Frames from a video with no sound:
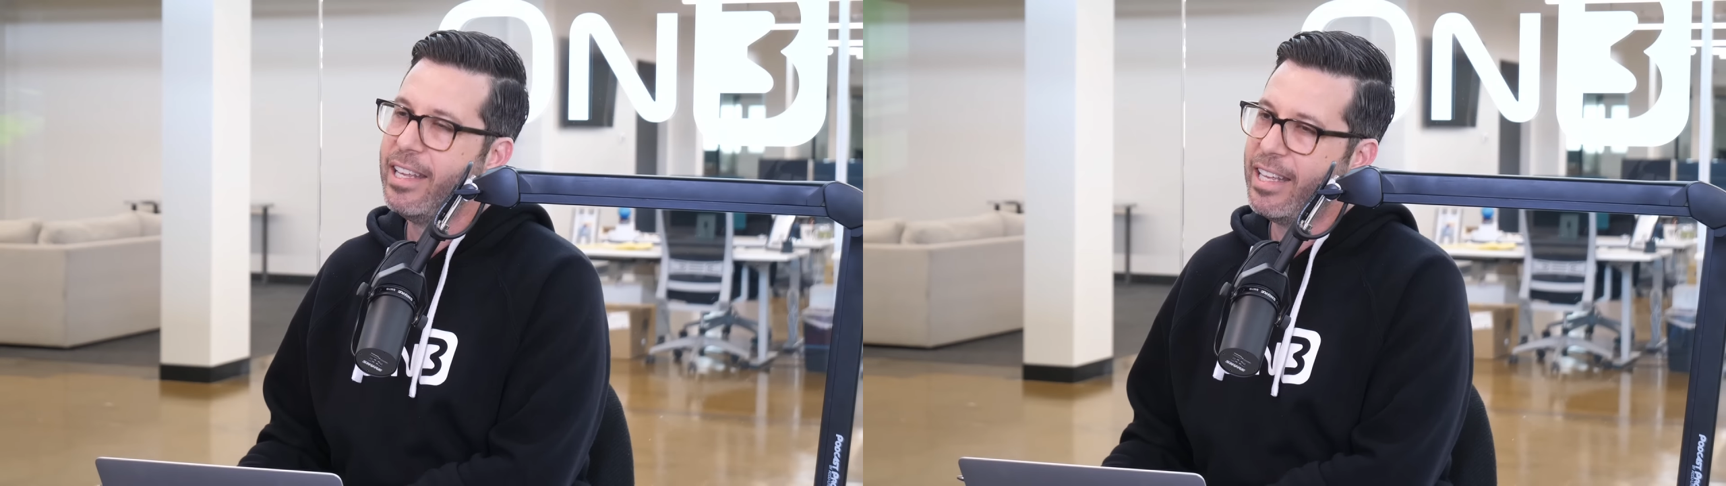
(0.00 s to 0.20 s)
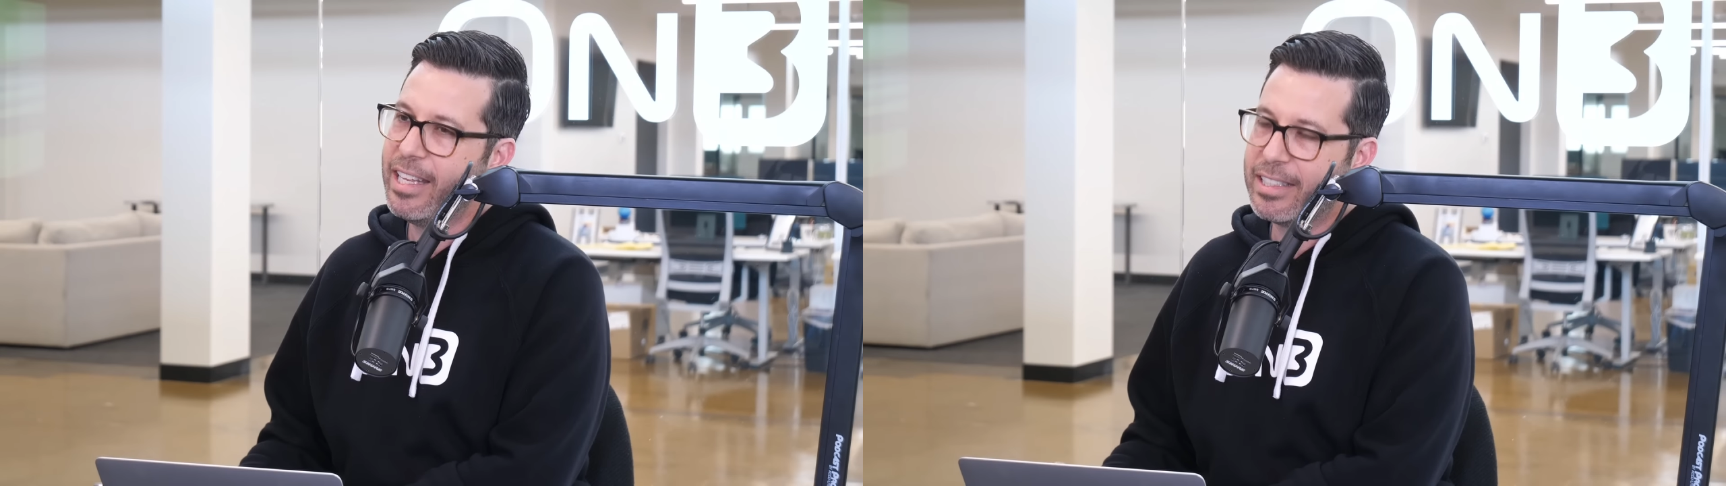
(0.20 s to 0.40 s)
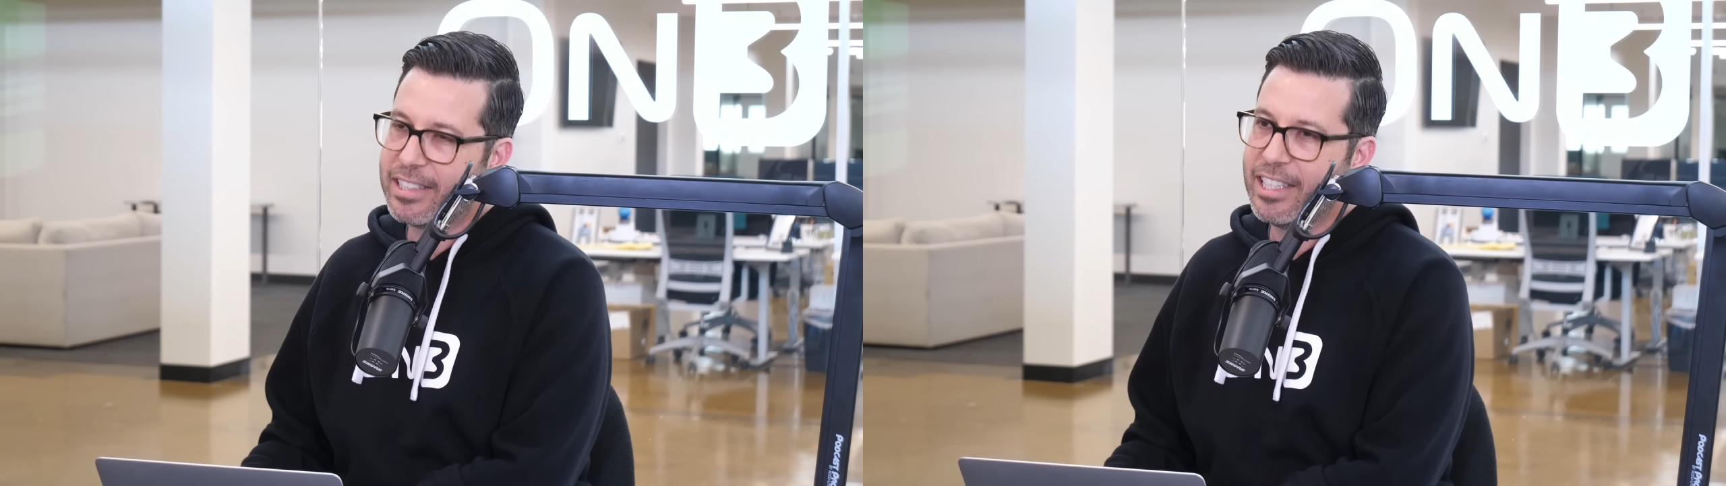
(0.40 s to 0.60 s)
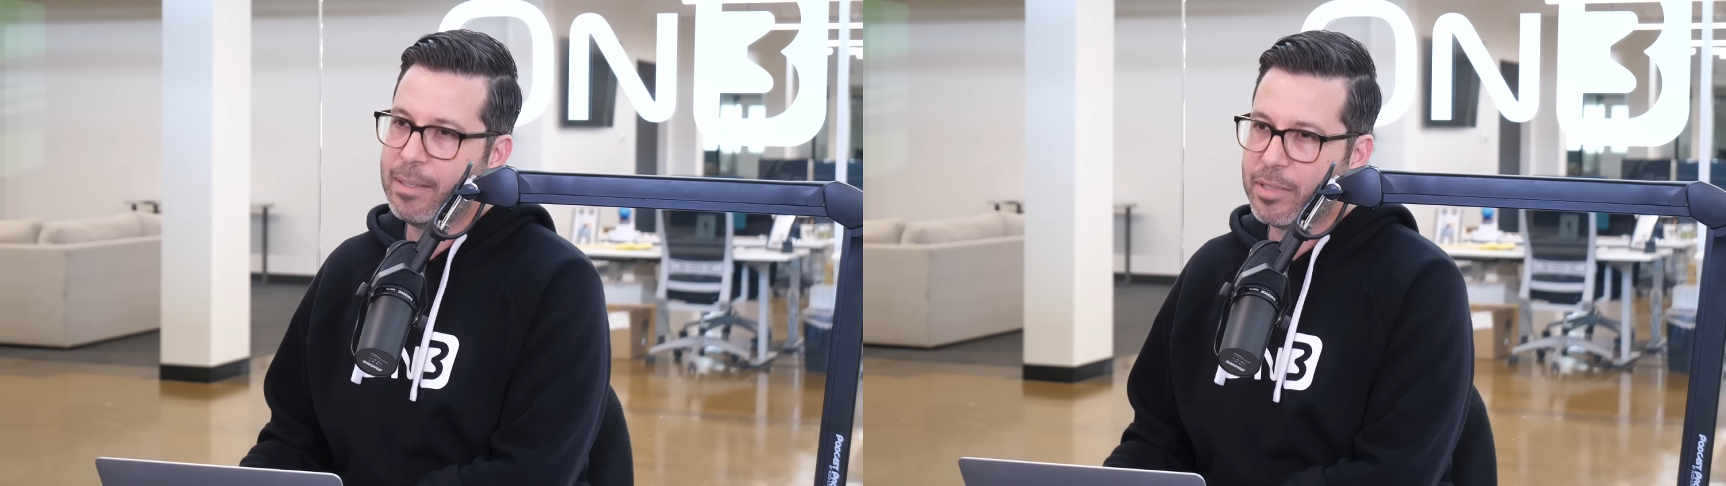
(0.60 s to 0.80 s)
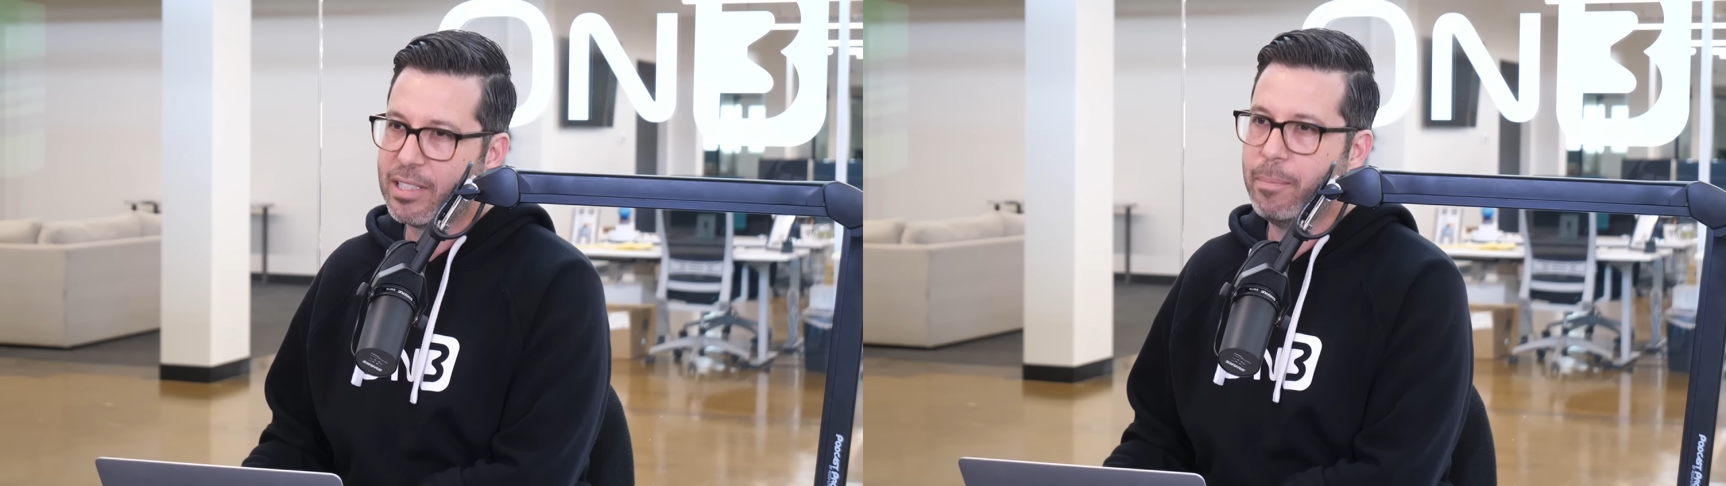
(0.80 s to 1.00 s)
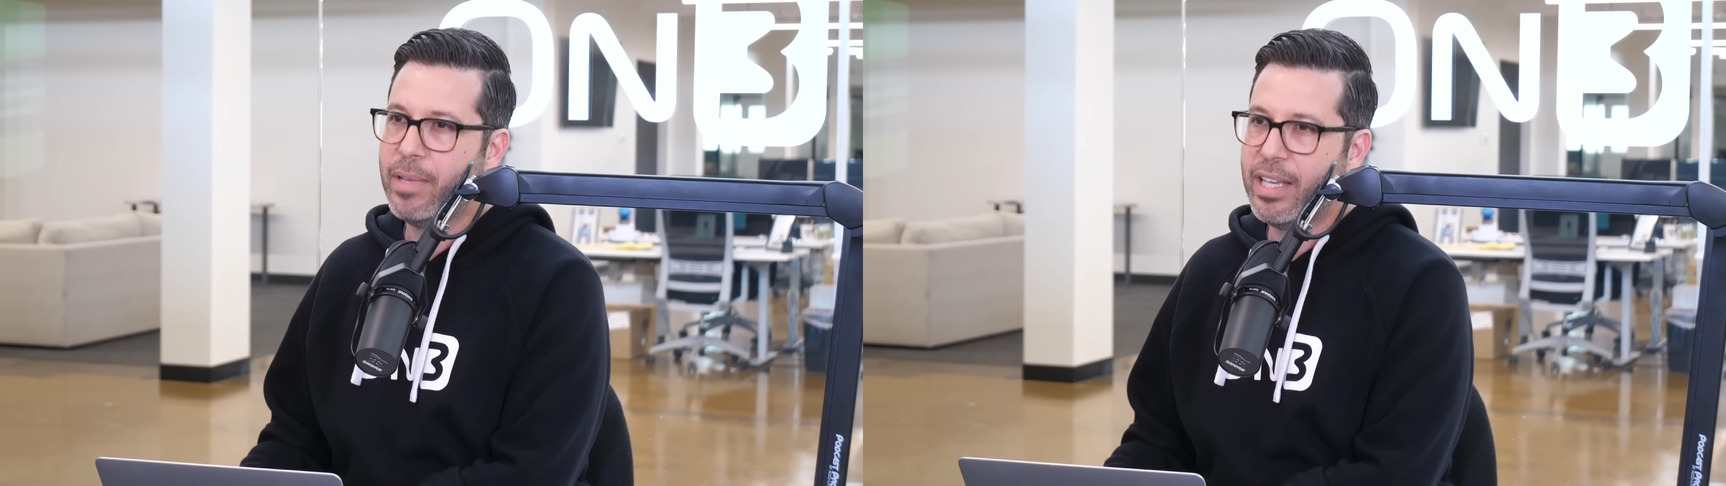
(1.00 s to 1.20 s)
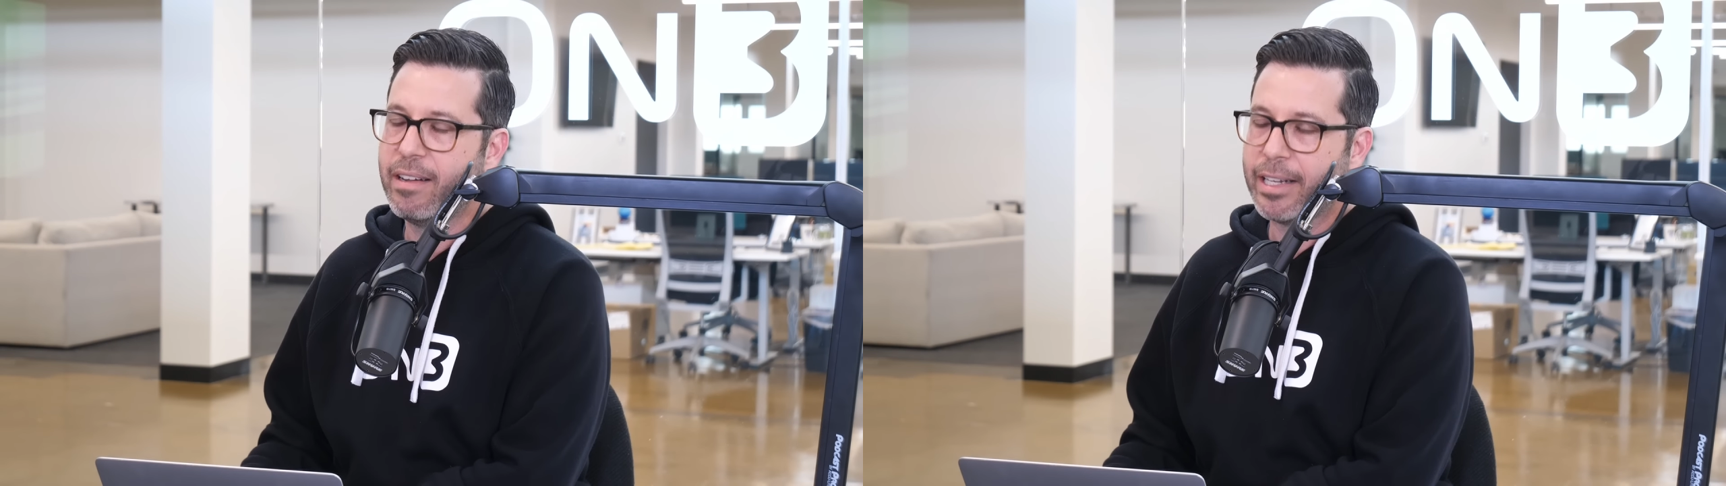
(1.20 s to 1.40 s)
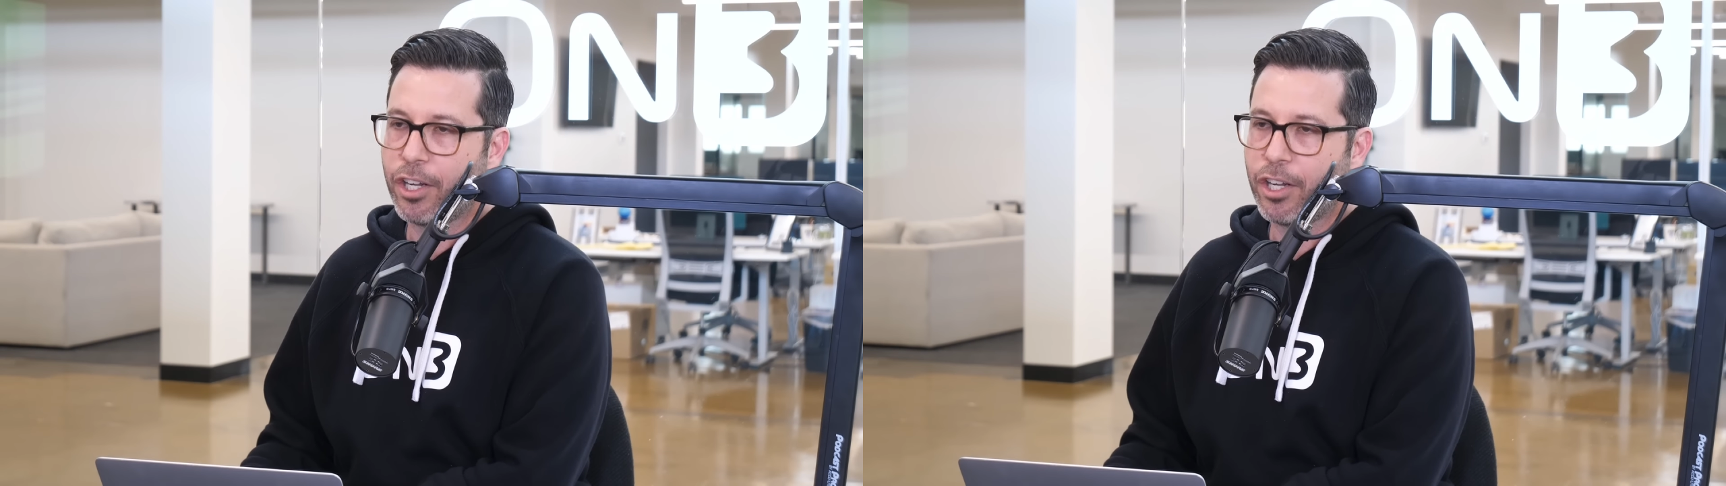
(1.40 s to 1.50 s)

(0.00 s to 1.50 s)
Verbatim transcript: it seems to me like a